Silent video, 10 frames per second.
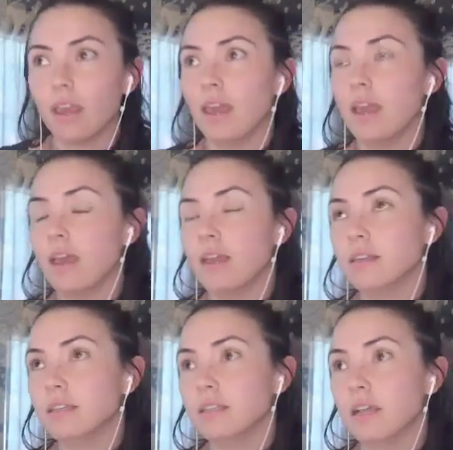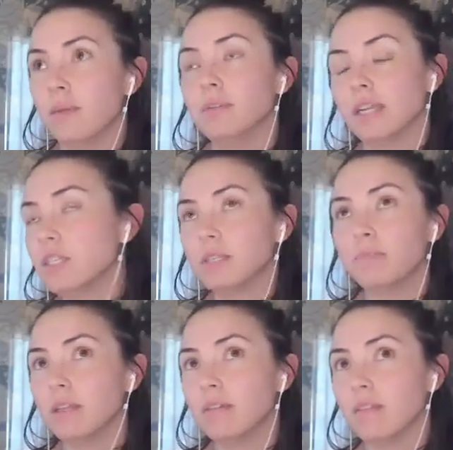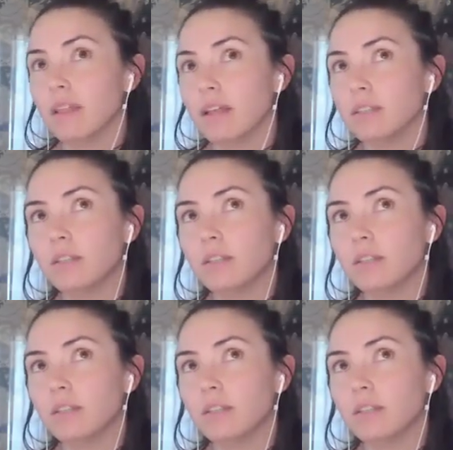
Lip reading: And I just believe in that.